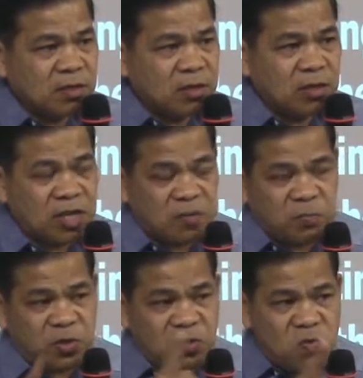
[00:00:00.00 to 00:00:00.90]
Now,
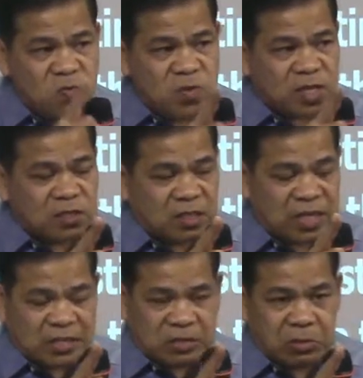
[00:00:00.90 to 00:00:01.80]
if you want
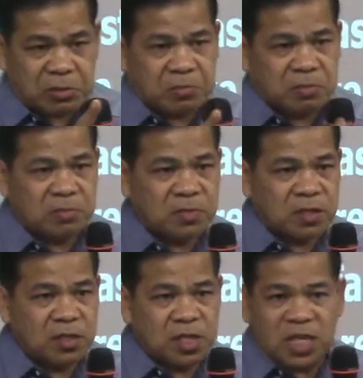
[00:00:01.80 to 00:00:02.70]
result
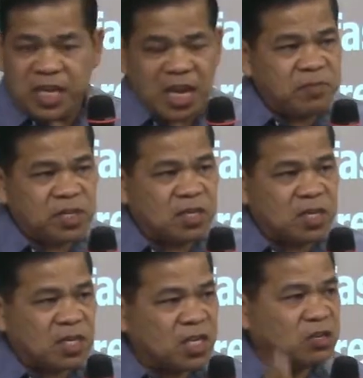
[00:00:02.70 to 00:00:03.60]
in
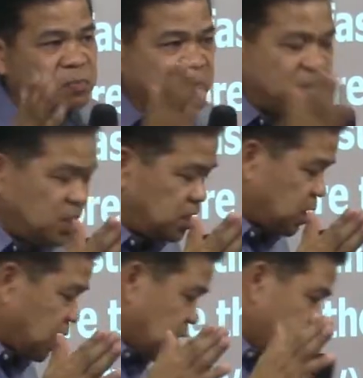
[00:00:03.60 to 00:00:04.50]
everything, in your
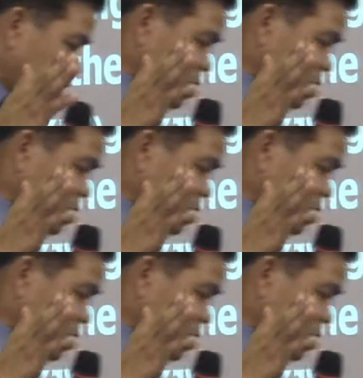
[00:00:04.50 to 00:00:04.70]
ministry,